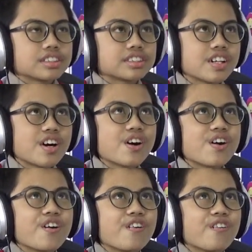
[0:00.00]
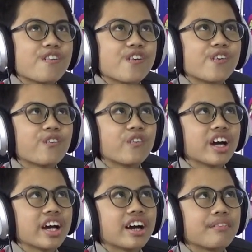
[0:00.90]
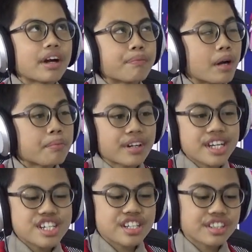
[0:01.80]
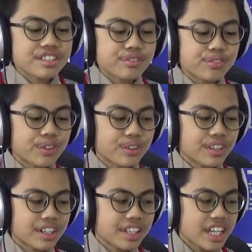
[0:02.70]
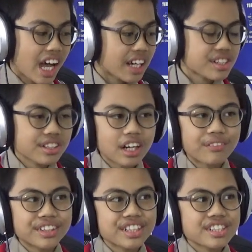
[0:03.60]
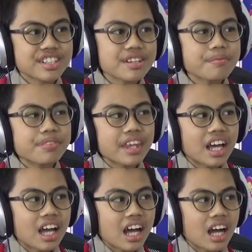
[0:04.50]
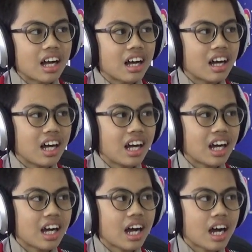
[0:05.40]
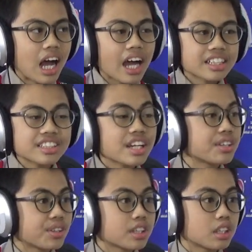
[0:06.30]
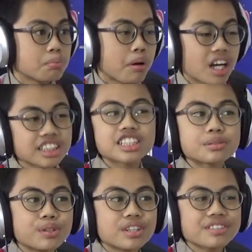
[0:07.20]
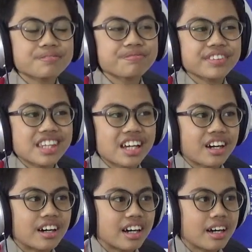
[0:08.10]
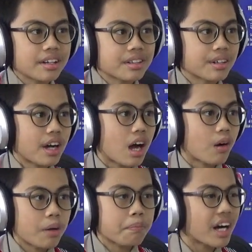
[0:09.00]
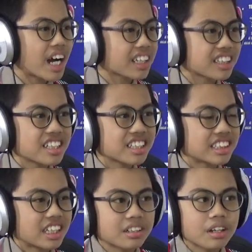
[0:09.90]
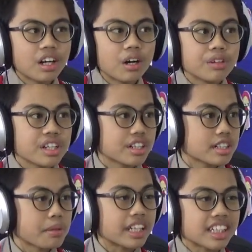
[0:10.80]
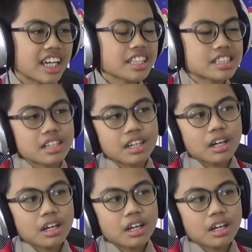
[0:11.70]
So, well, my preparations for the actual competition, I actually enjoyed the process more, you know, how I practice and rehearse my text.